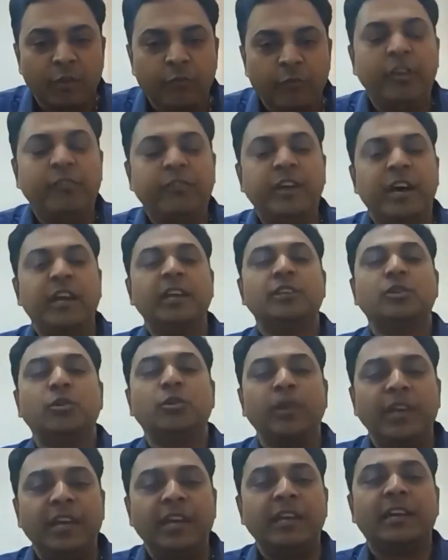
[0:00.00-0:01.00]
We've done it
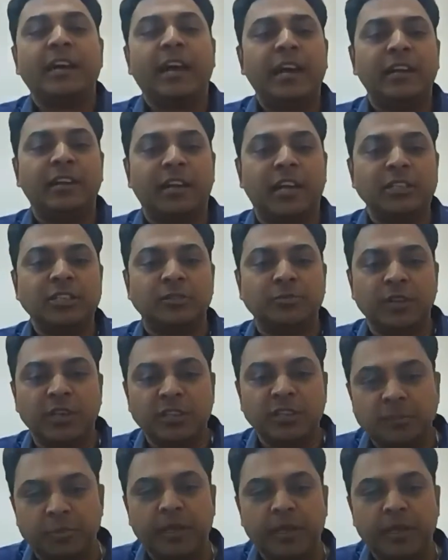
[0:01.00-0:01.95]
through in-kind transfers